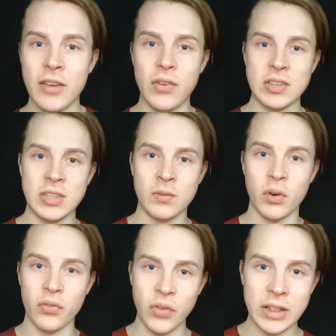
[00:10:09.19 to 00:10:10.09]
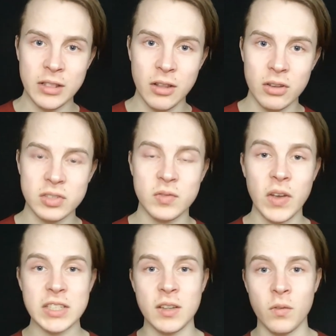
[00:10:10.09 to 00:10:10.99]
fasting for fat loss,
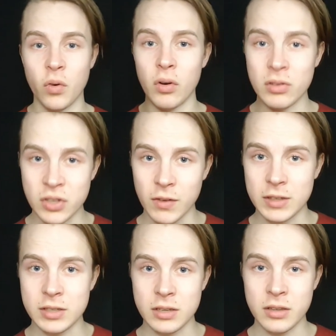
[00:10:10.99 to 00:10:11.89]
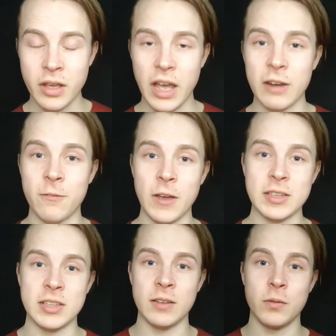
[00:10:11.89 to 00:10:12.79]
fasting for longevity, and
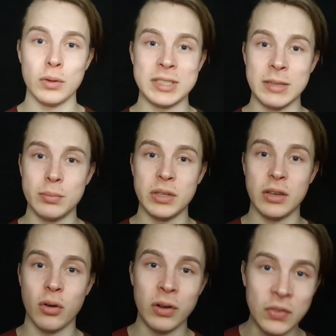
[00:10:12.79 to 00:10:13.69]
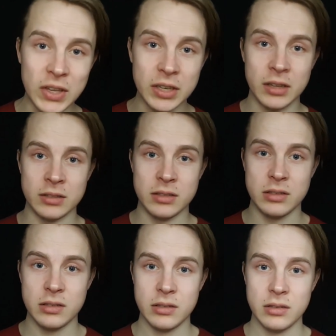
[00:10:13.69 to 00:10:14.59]
fasting for simply convenience.